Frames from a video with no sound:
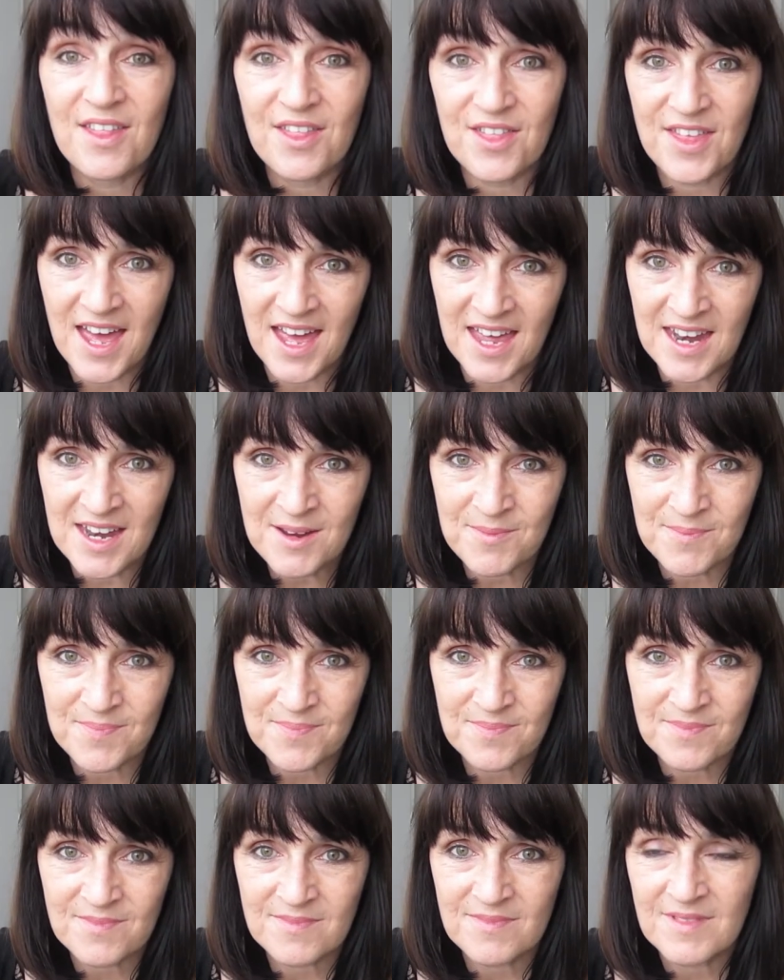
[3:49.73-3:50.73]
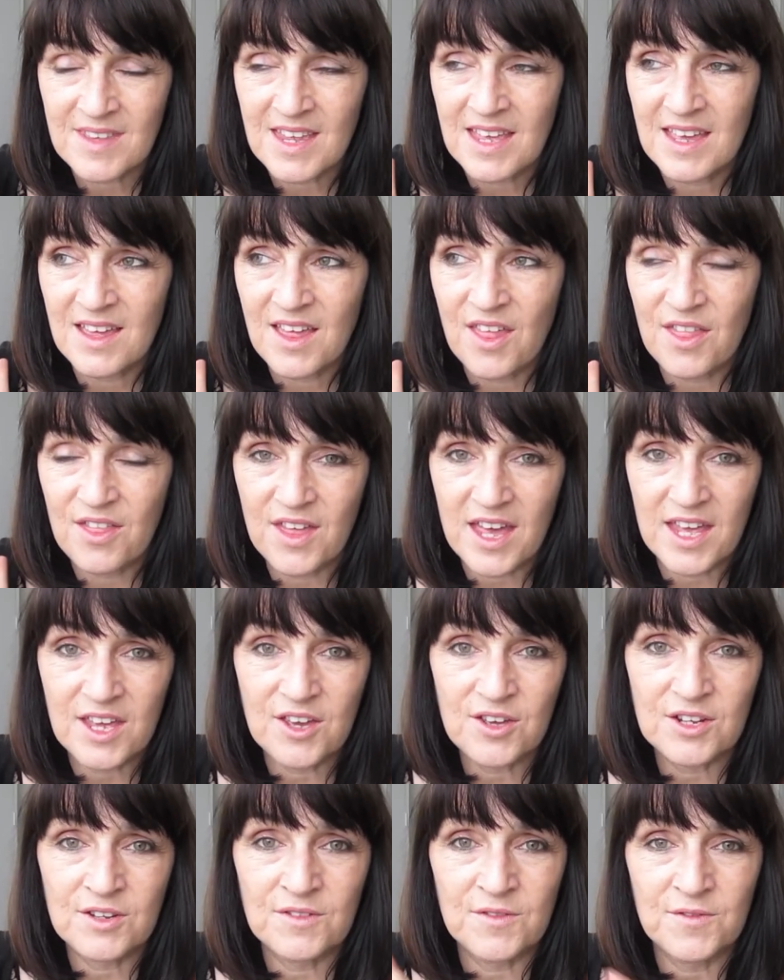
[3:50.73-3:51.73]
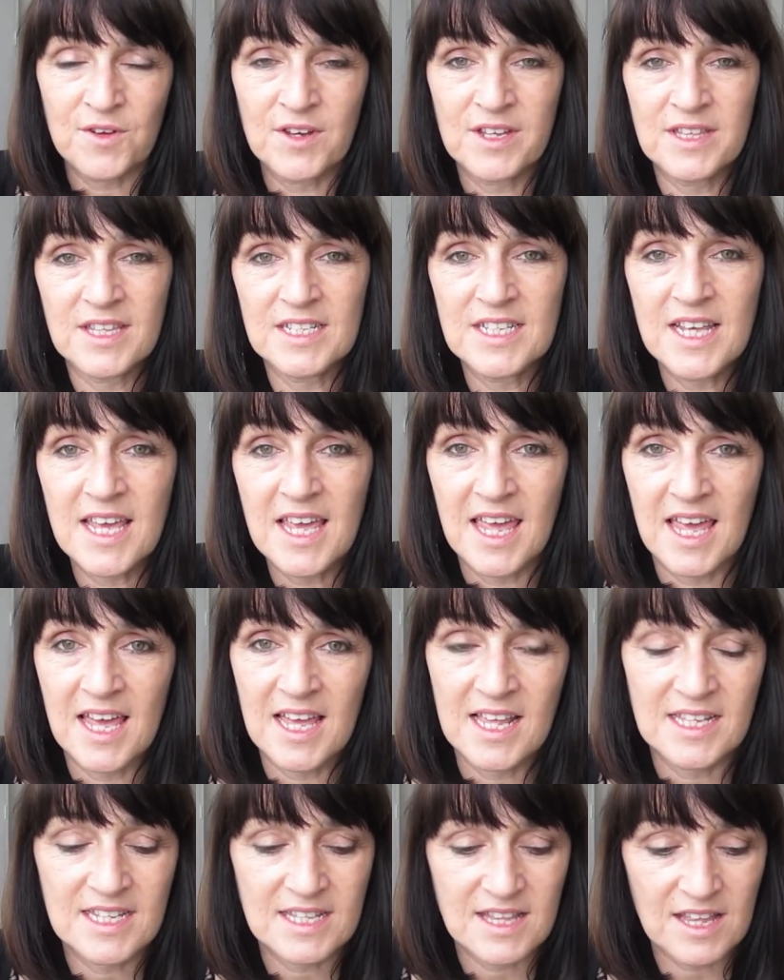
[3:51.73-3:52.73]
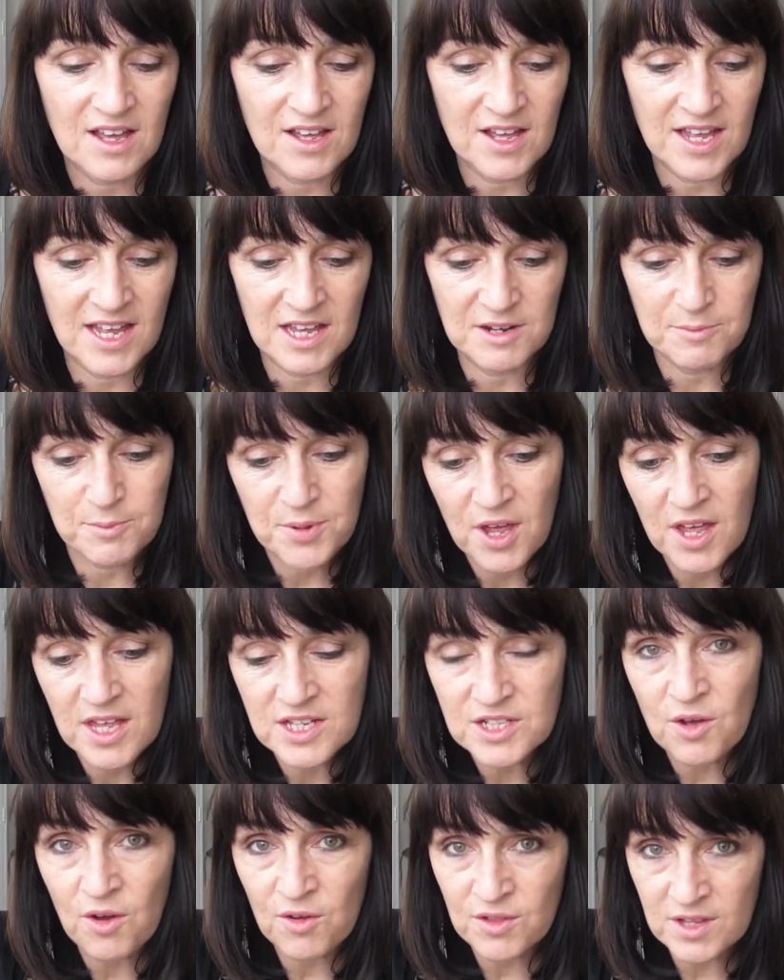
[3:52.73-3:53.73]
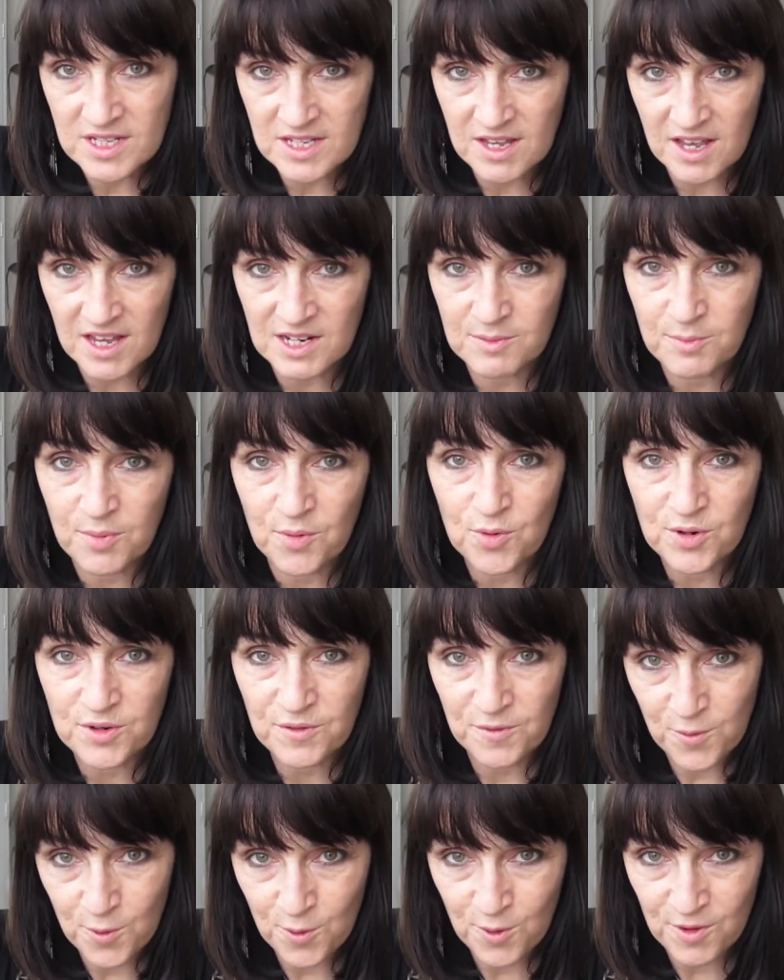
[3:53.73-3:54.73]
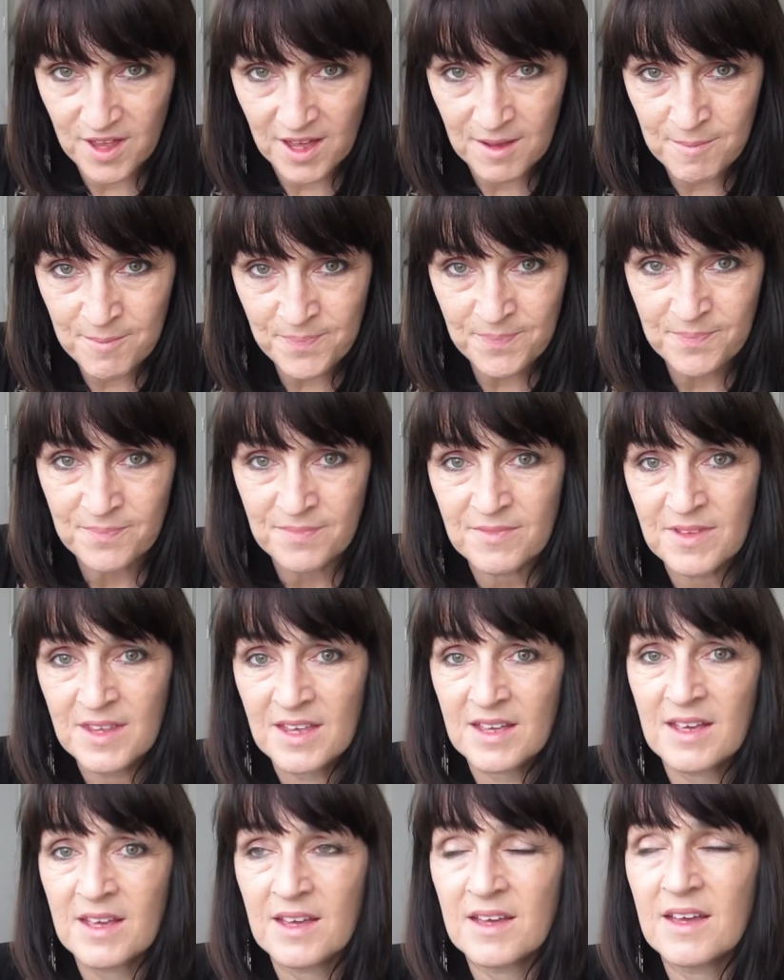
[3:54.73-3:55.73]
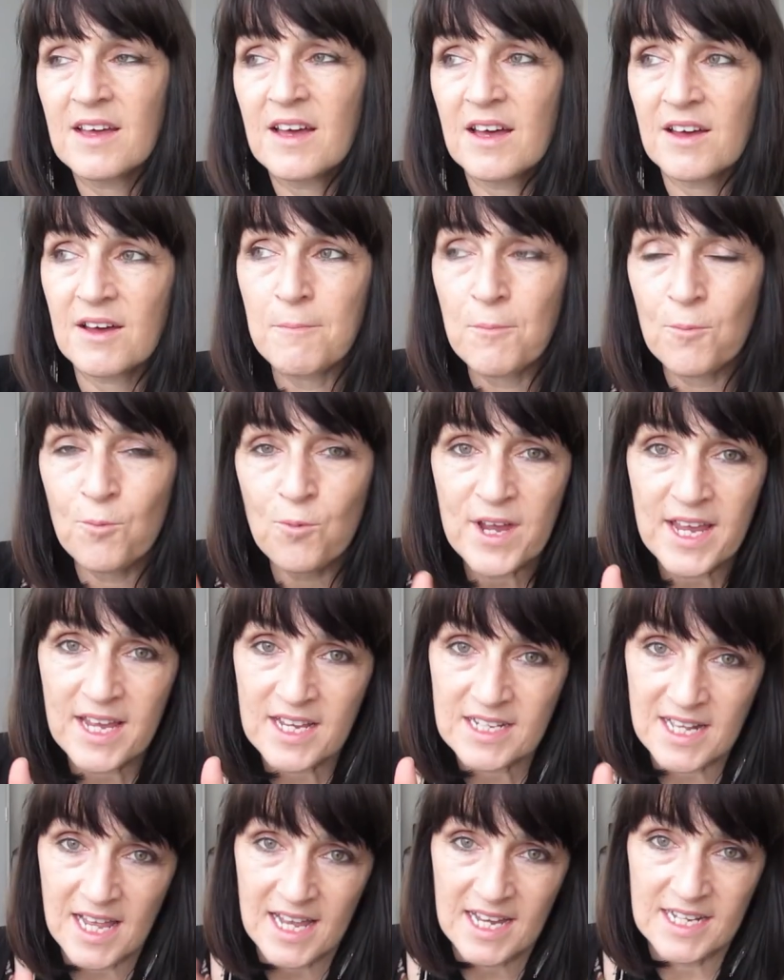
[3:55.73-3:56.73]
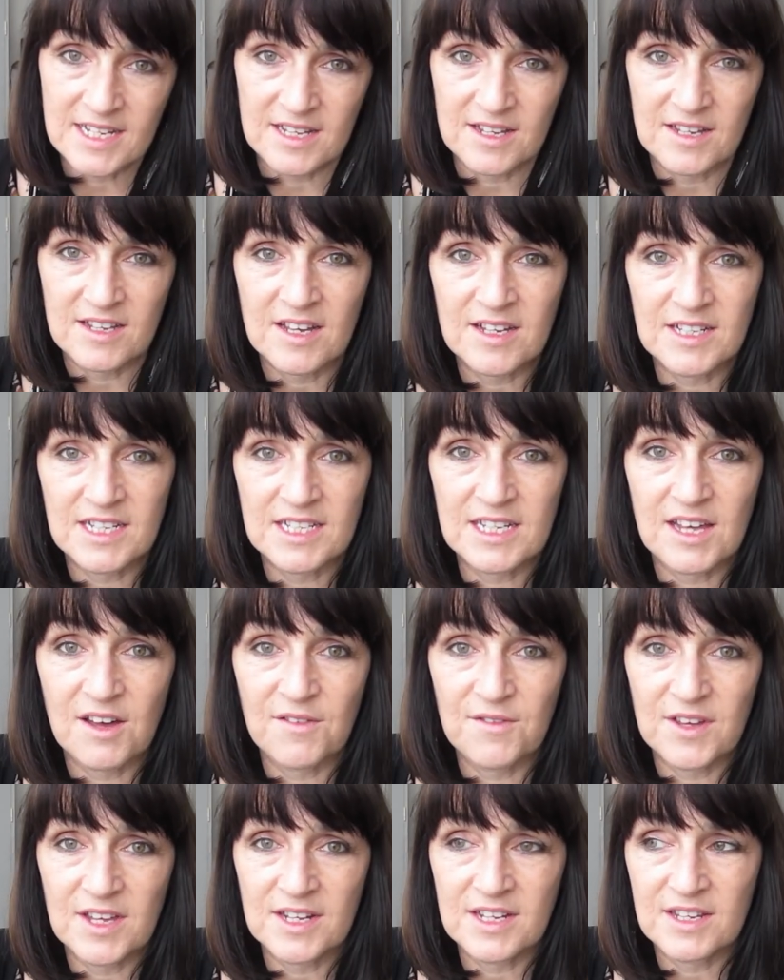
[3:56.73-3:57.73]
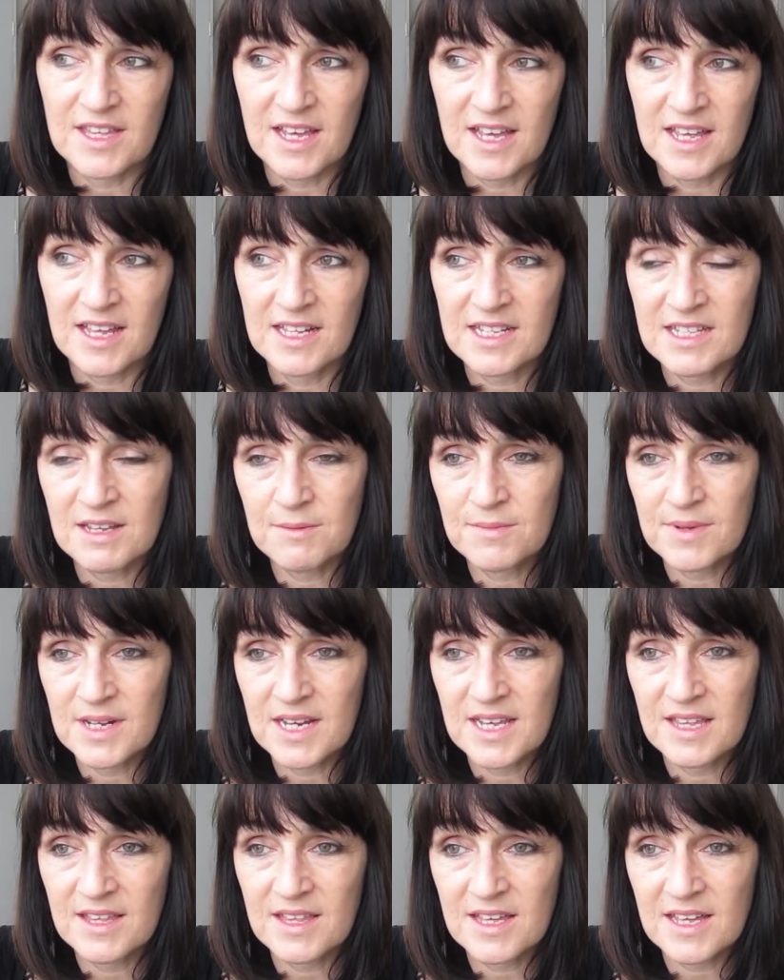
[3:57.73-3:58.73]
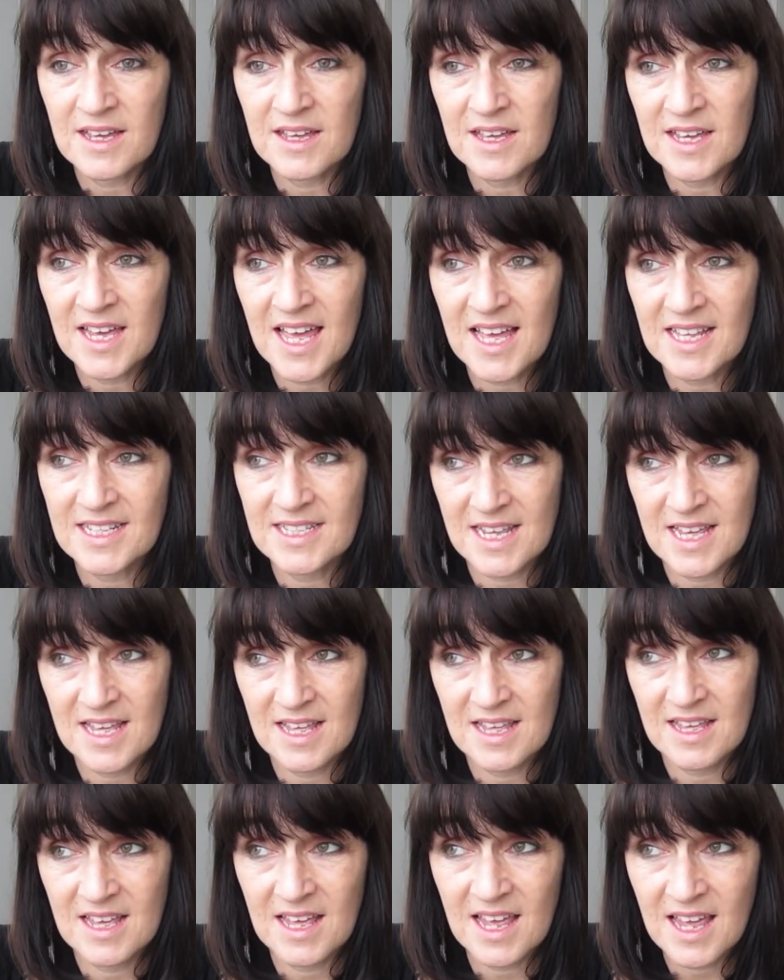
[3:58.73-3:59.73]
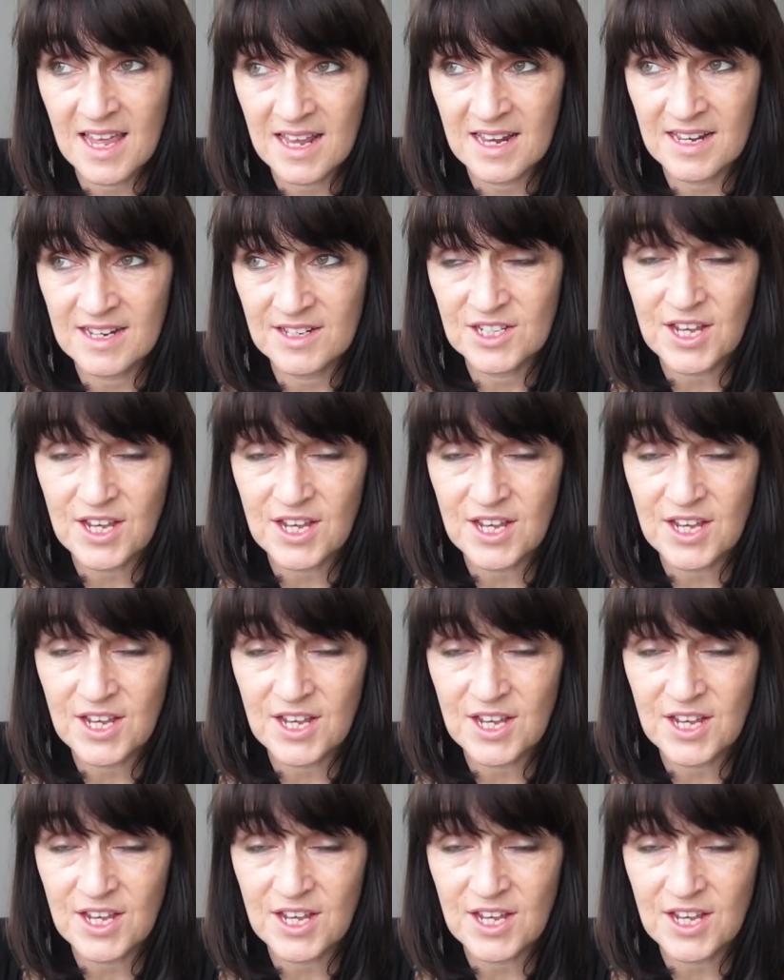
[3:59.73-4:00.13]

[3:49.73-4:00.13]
Then they couldn't find the tickets that I had put on the sideboard for them. Weeks later, I discovered that somebody that I had in